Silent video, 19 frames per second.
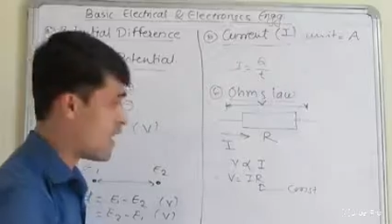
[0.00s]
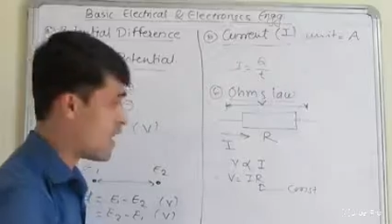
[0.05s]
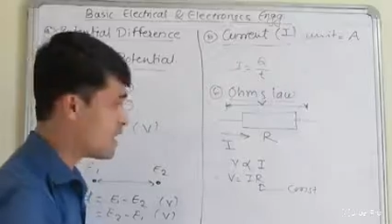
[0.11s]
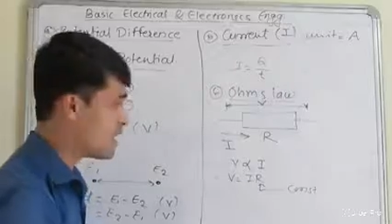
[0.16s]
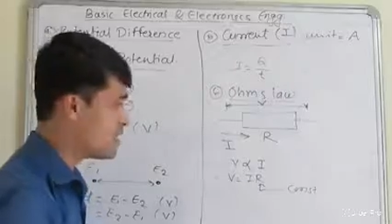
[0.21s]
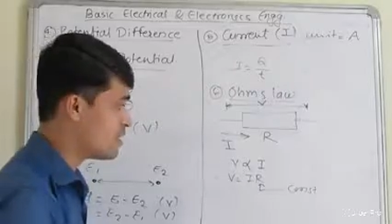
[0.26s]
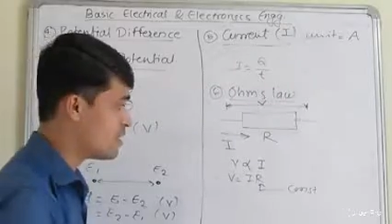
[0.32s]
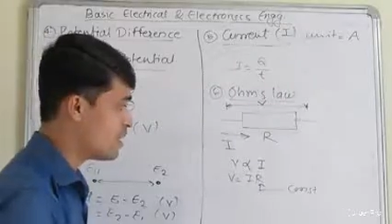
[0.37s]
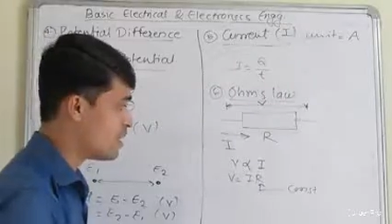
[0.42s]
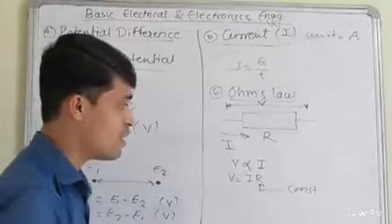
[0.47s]
is
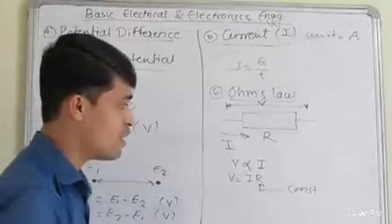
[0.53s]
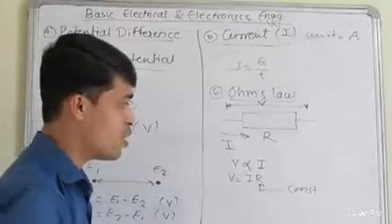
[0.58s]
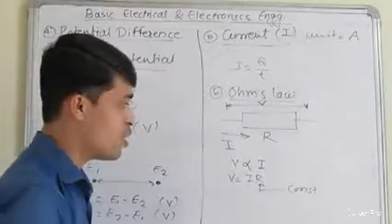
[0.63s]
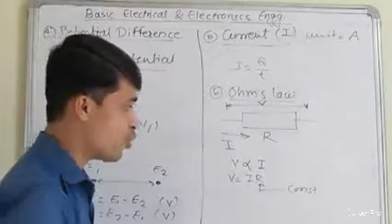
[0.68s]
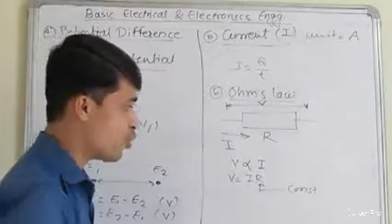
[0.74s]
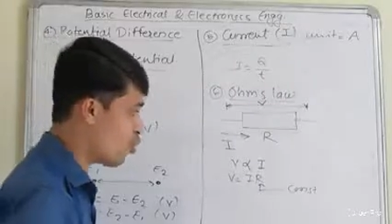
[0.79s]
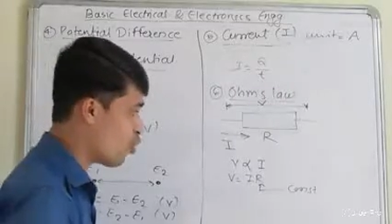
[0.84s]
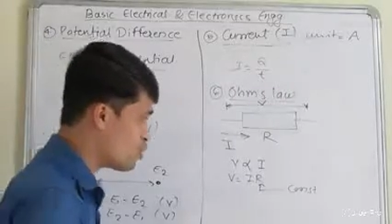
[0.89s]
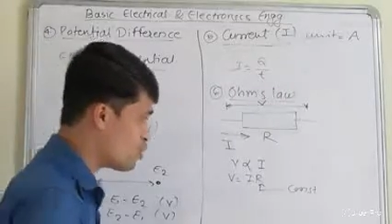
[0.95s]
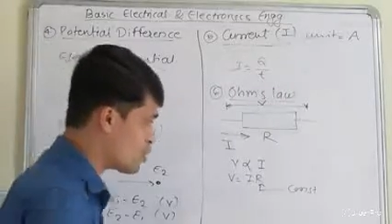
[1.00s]
the
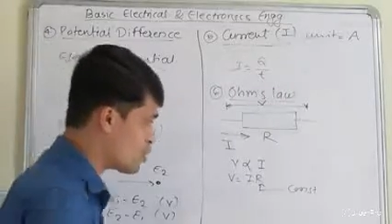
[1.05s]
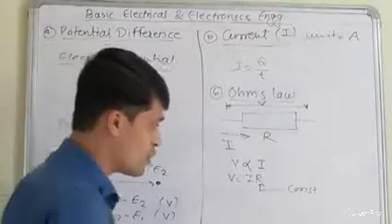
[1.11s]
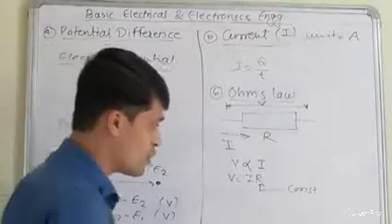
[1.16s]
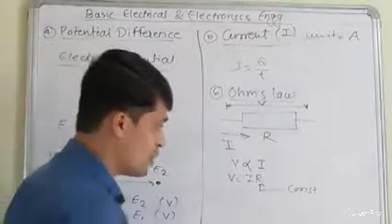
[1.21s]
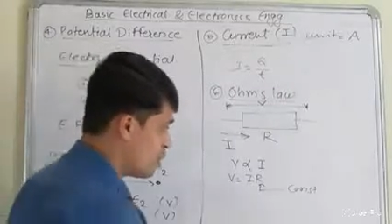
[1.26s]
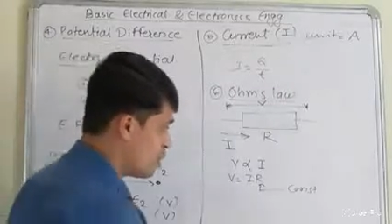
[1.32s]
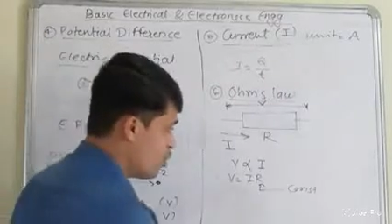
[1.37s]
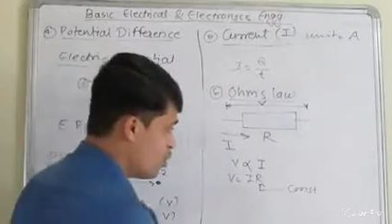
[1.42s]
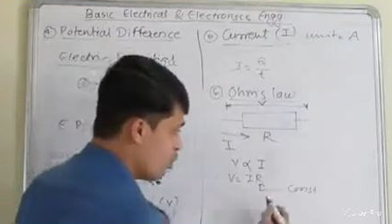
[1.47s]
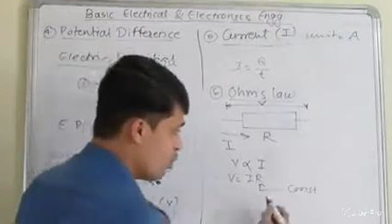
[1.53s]
constant,
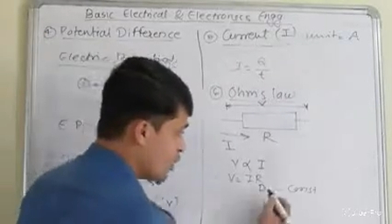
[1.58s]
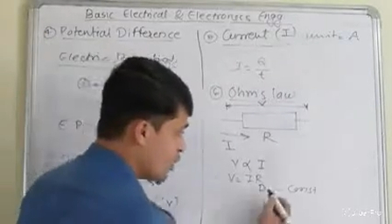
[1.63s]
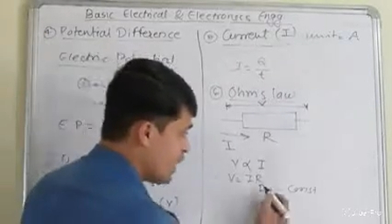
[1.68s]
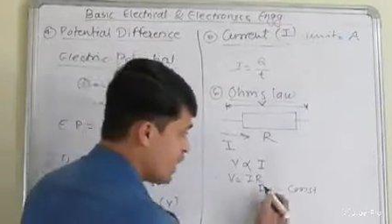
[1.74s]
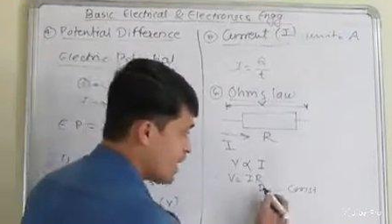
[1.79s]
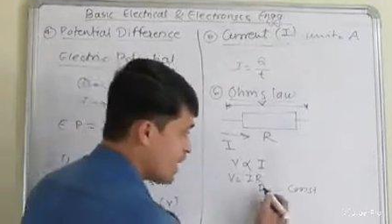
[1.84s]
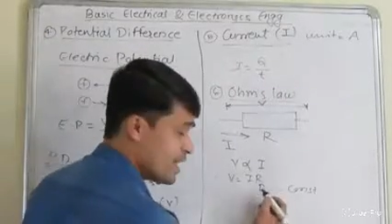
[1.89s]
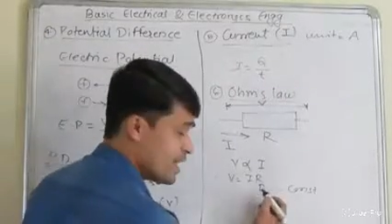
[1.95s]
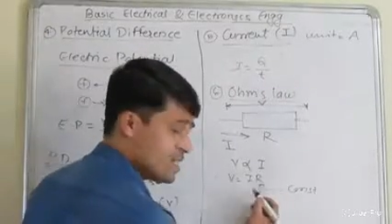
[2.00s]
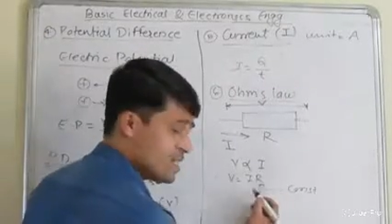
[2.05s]
or
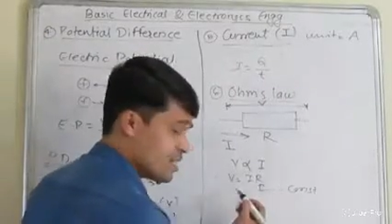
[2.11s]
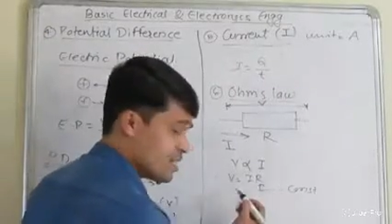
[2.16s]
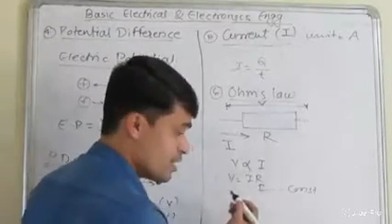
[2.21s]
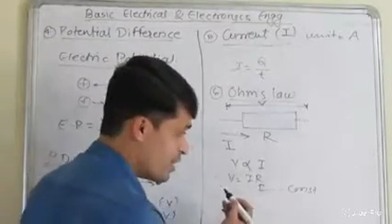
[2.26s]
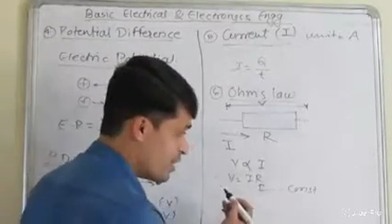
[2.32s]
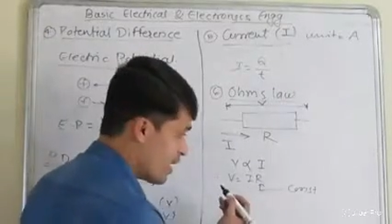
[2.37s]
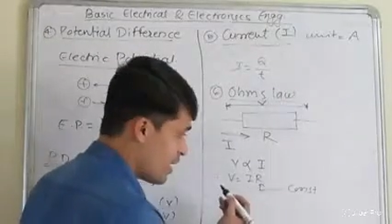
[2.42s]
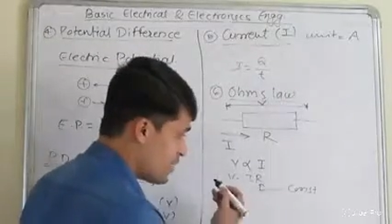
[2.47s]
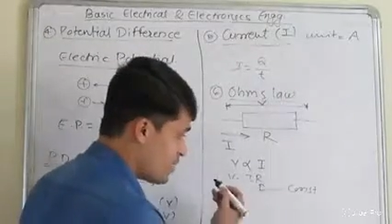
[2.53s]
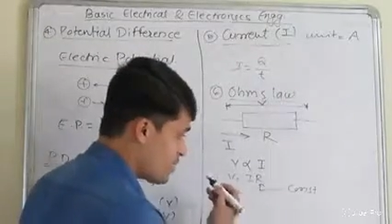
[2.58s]
a
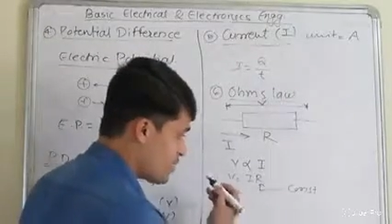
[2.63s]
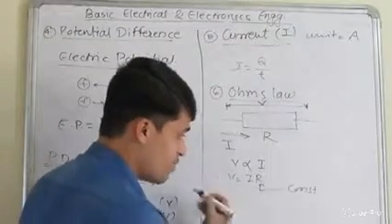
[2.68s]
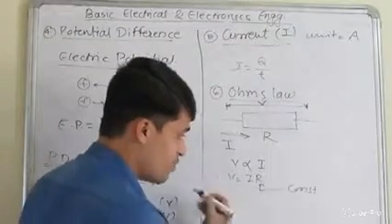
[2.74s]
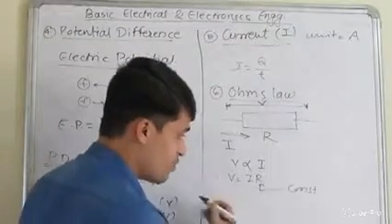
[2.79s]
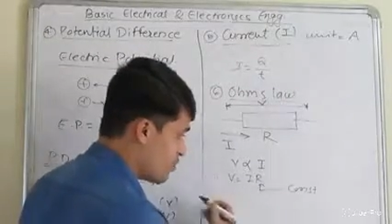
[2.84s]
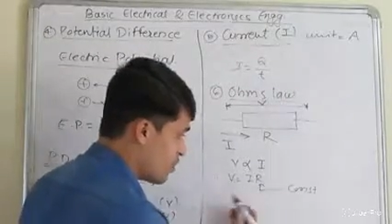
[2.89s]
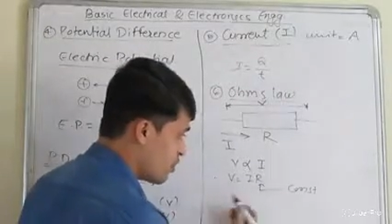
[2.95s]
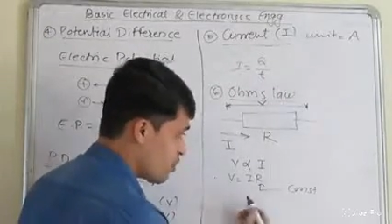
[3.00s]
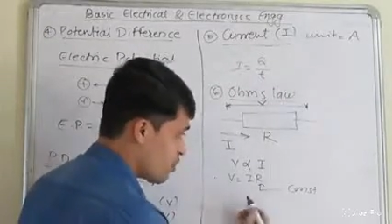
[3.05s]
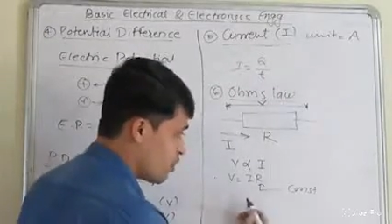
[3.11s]
resistance. We are
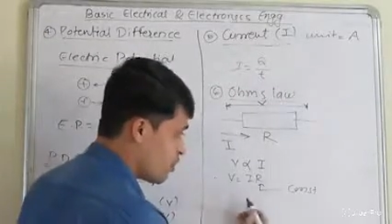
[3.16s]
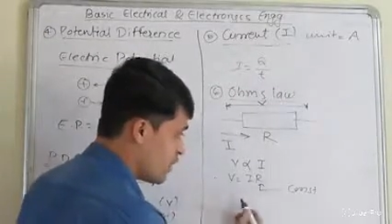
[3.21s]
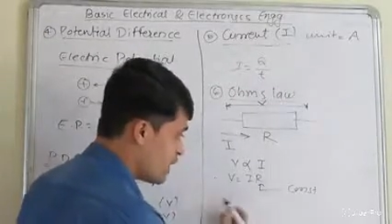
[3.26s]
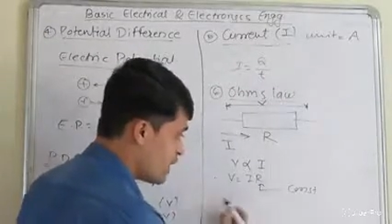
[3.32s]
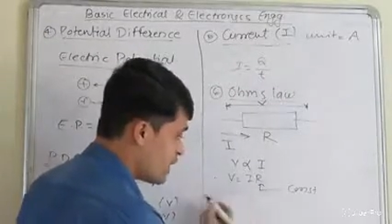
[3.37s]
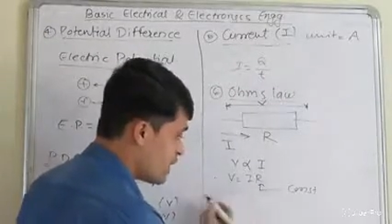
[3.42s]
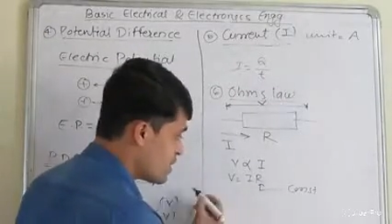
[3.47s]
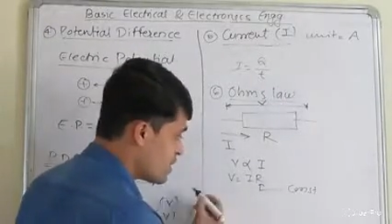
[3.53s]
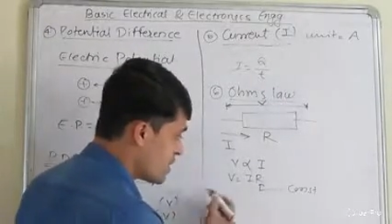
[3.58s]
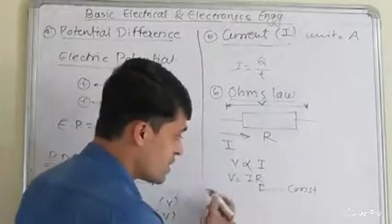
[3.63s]
calling it
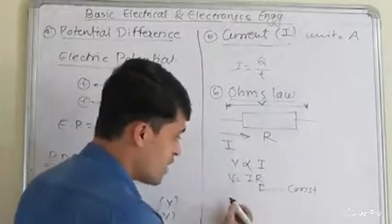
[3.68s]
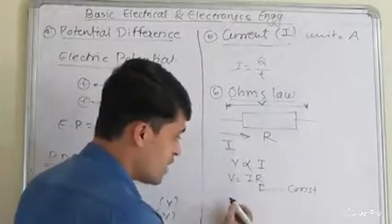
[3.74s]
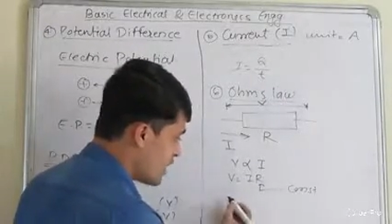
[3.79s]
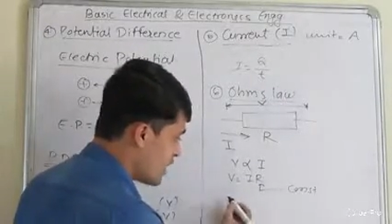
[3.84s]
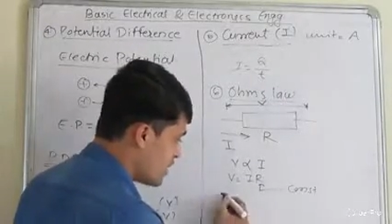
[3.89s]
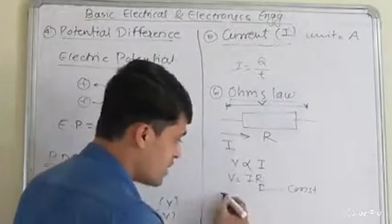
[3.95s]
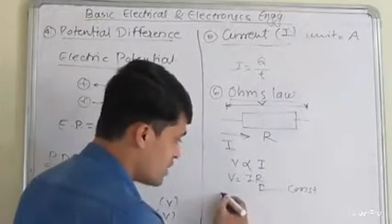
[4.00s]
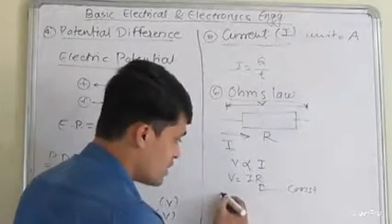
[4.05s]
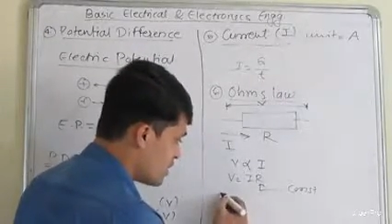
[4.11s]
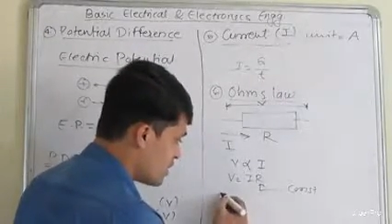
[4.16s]
is
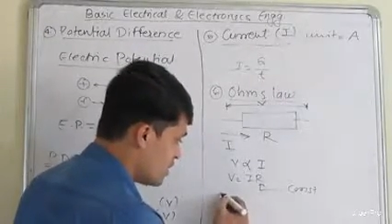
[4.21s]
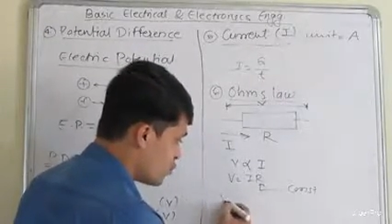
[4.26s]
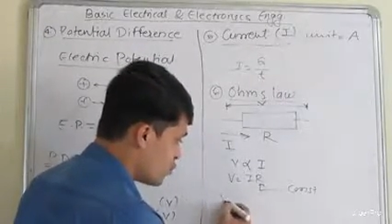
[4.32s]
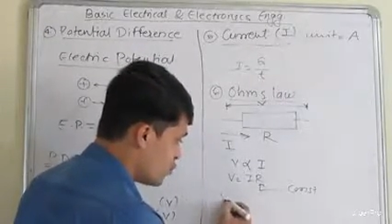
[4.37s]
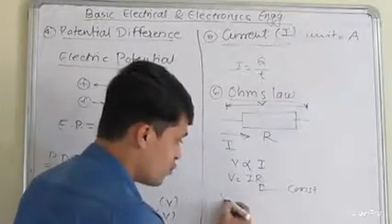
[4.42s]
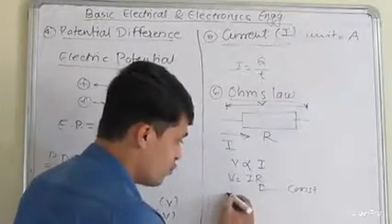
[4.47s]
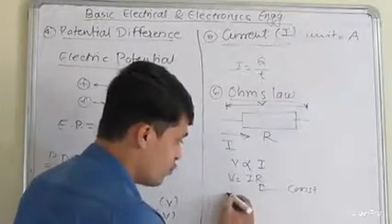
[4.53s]
resistance. So V